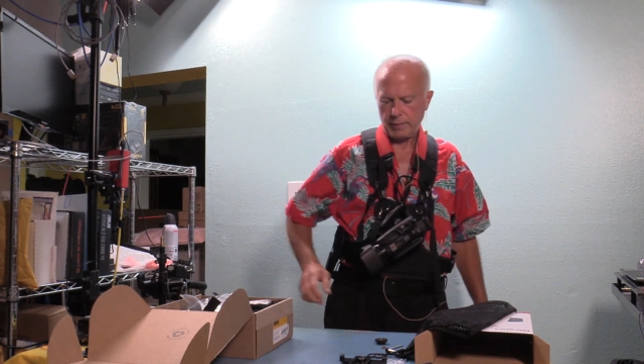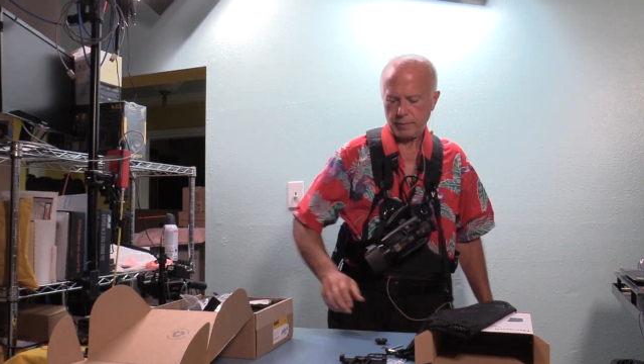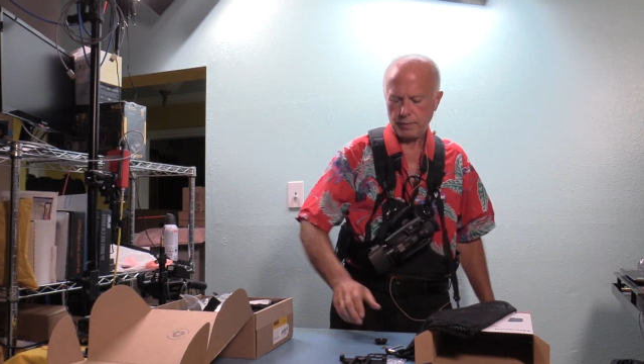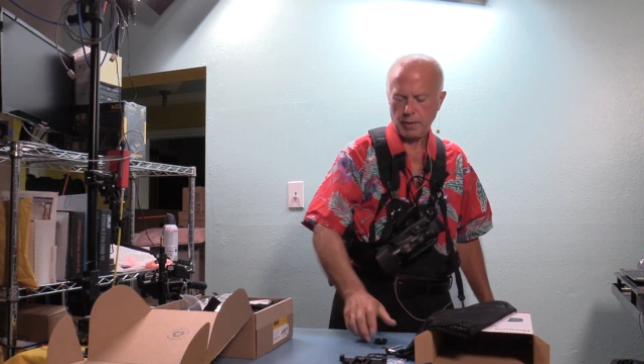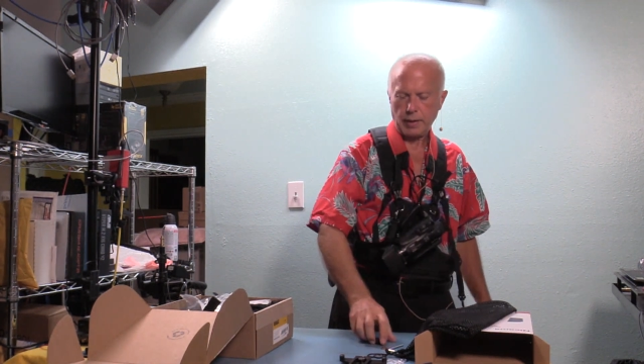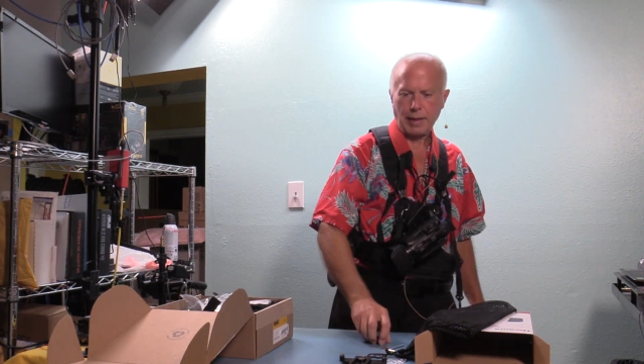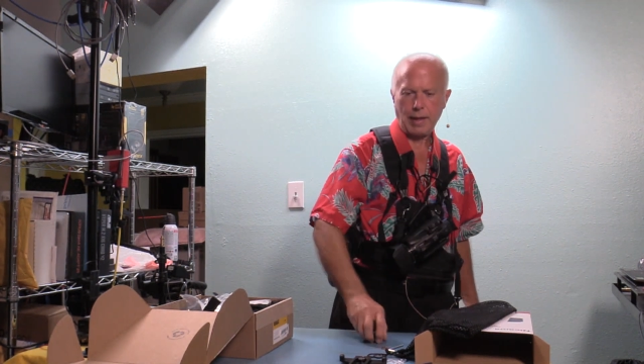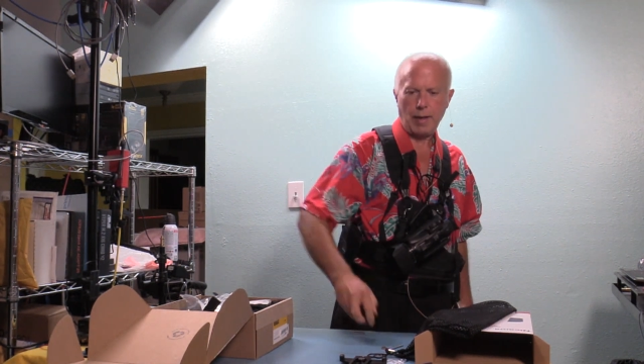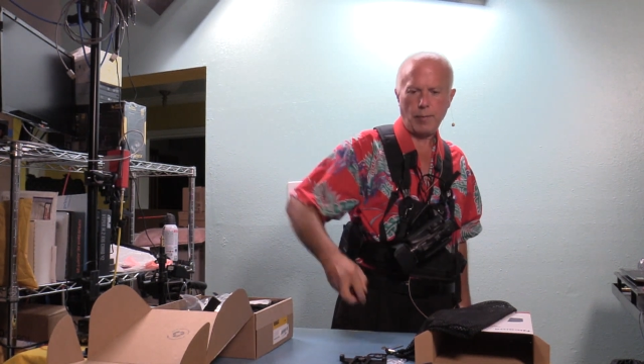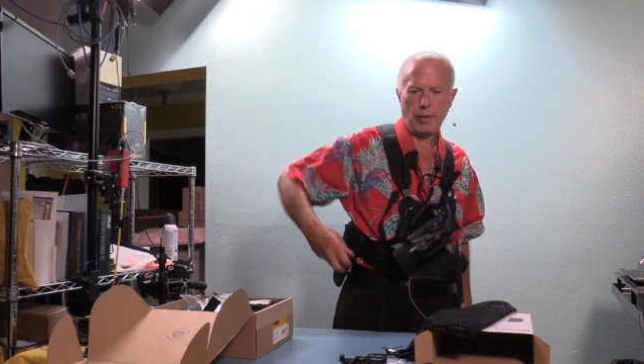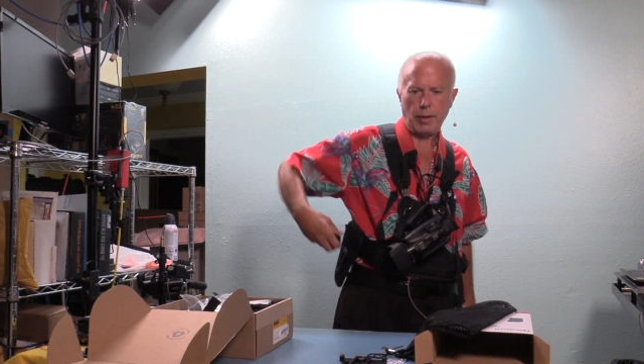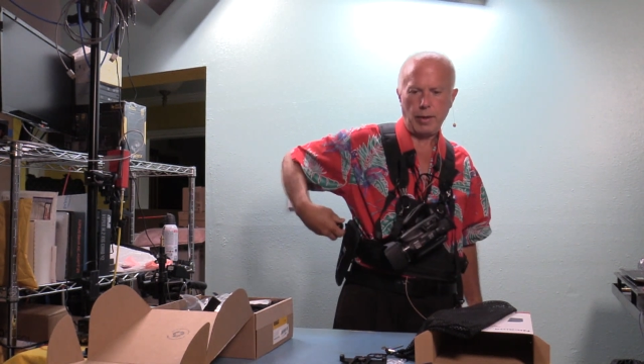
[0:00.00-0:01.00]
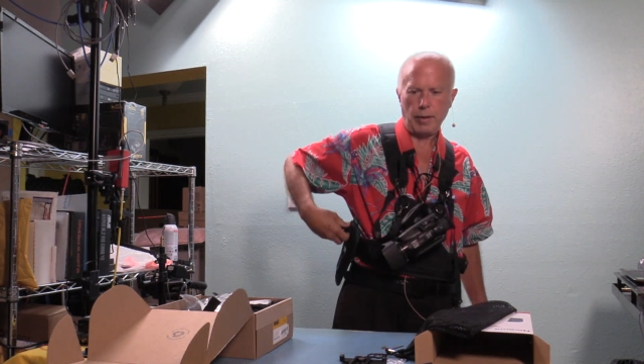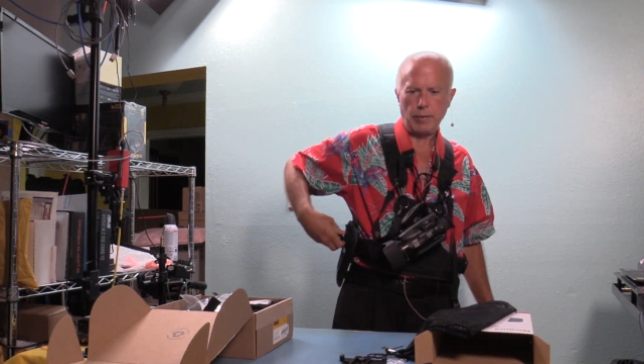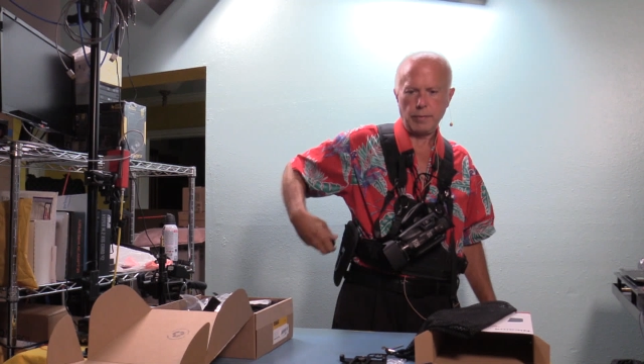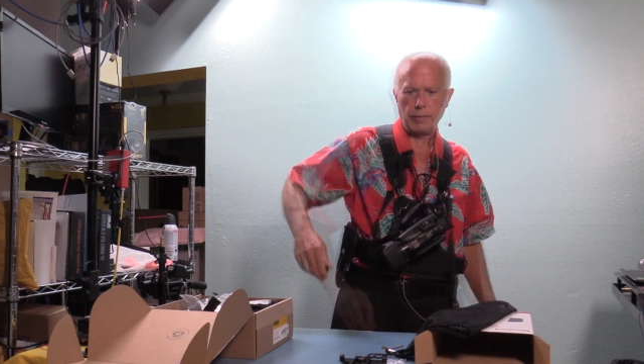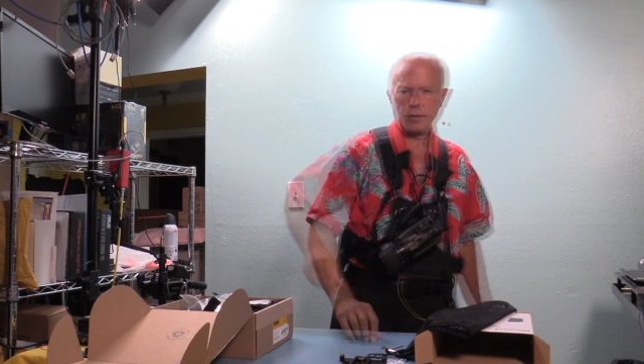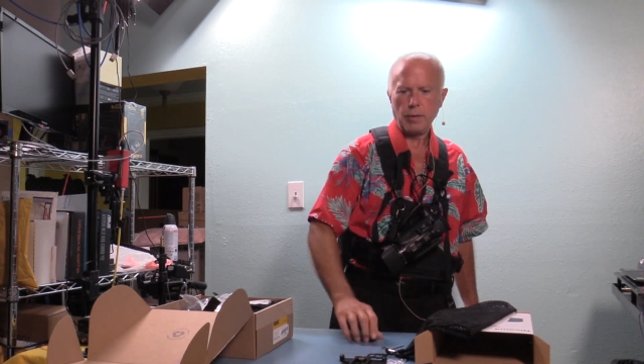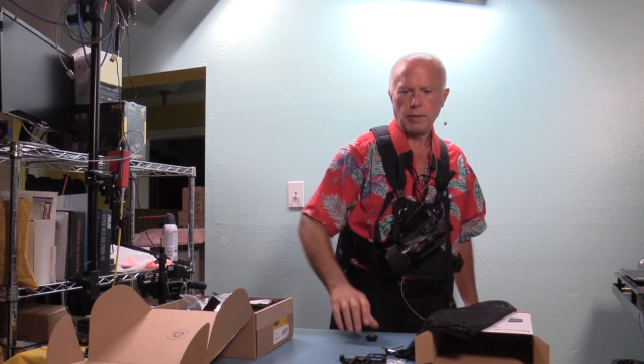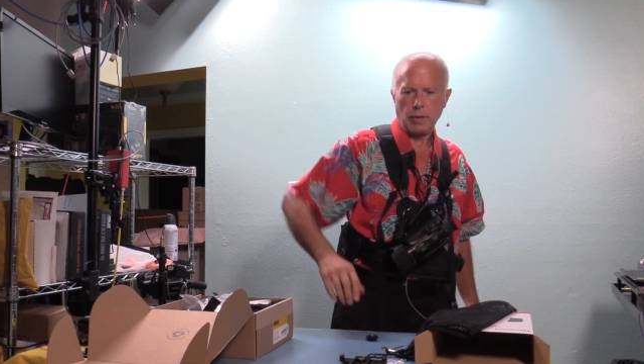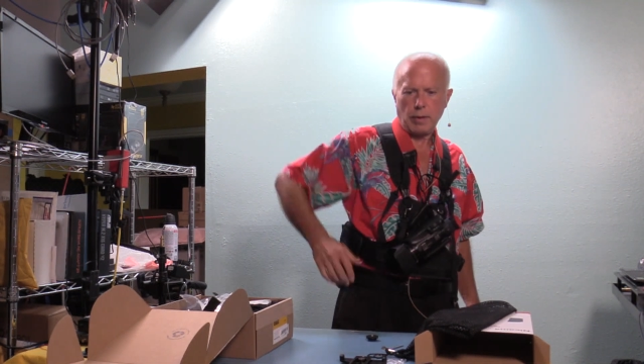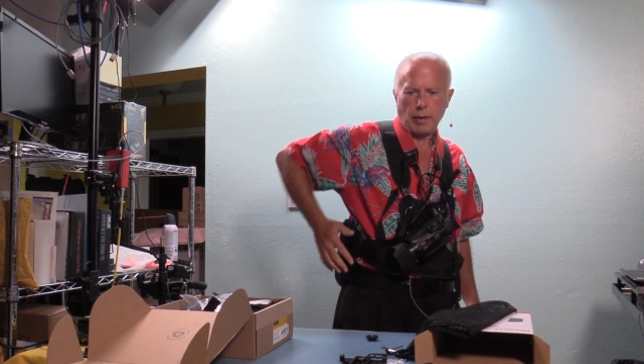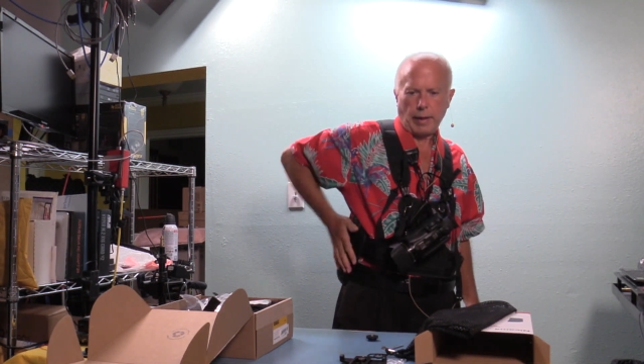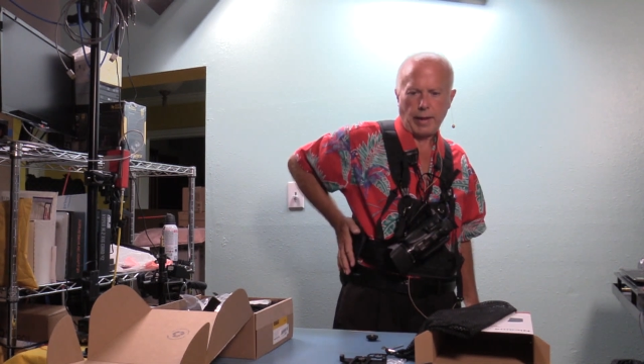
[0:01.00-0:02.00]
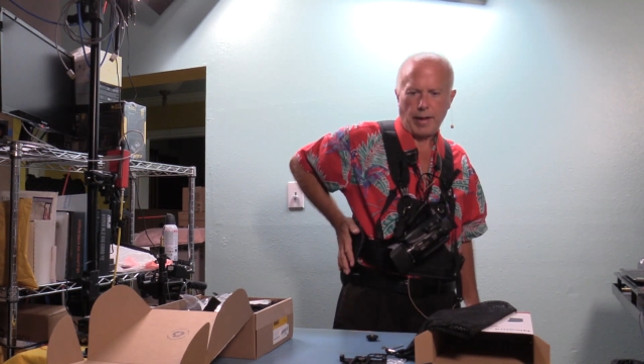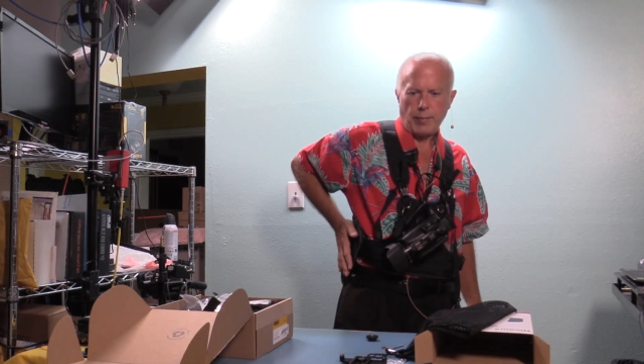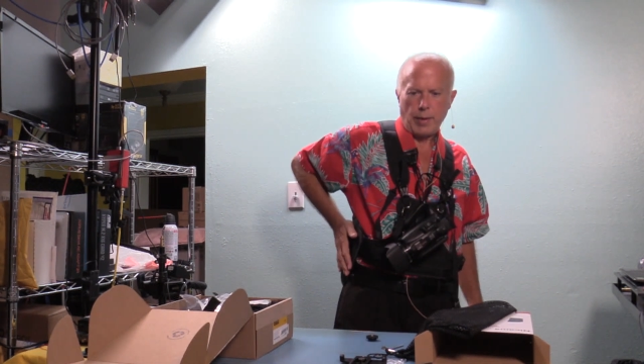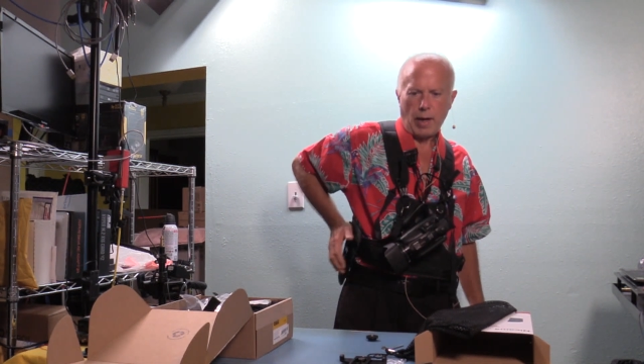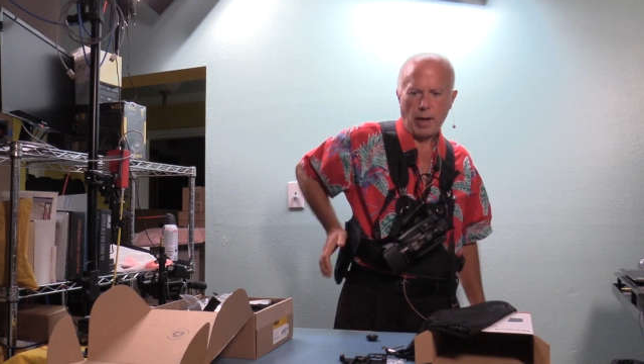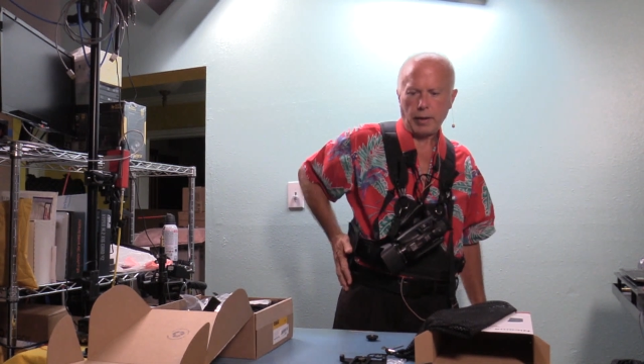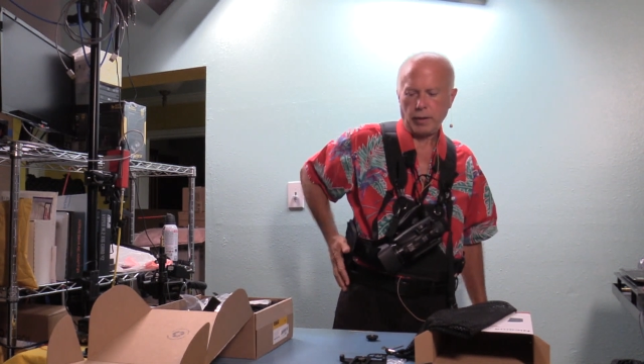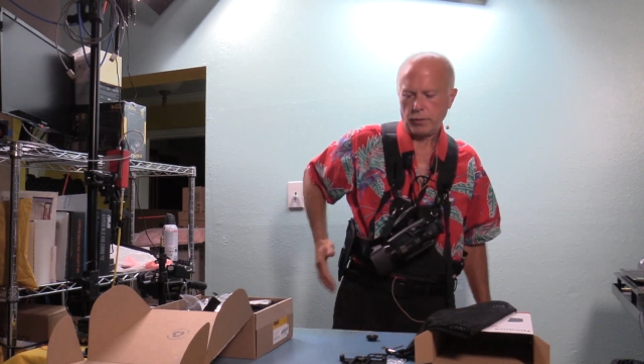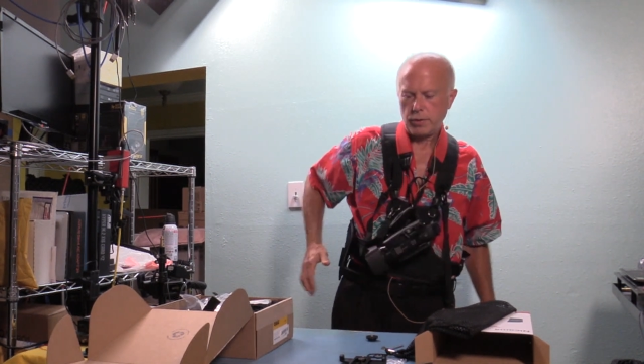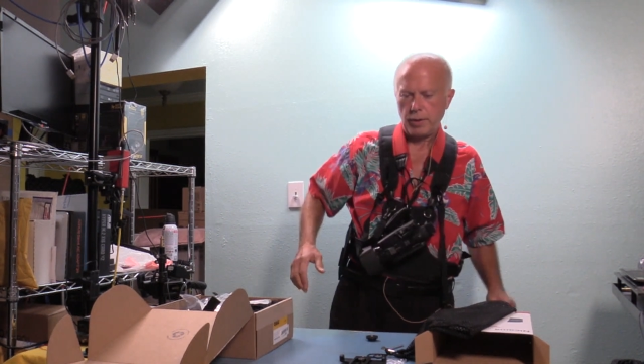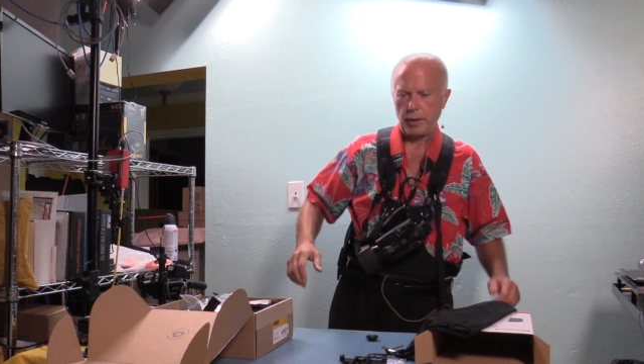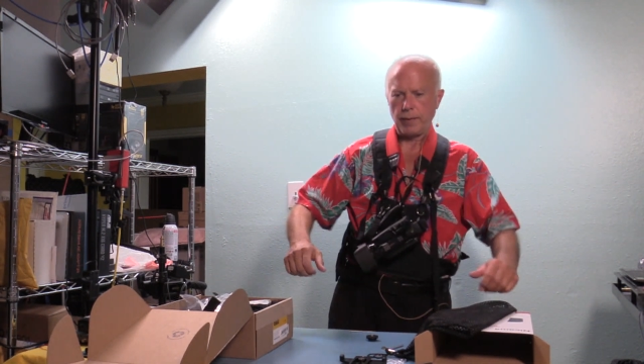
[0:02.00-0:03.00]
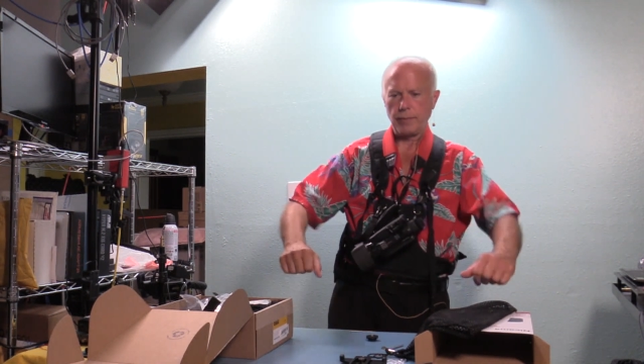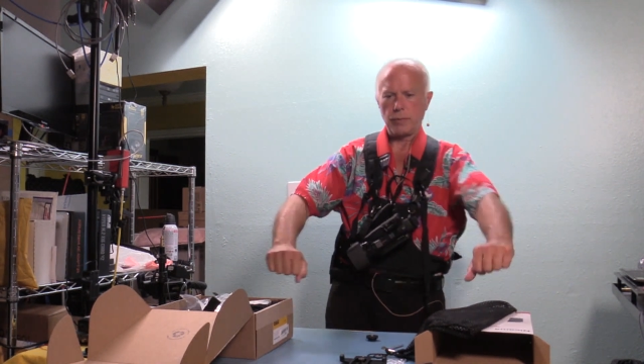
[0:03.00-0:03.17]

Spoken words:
another camera here, or I could have binoculars here.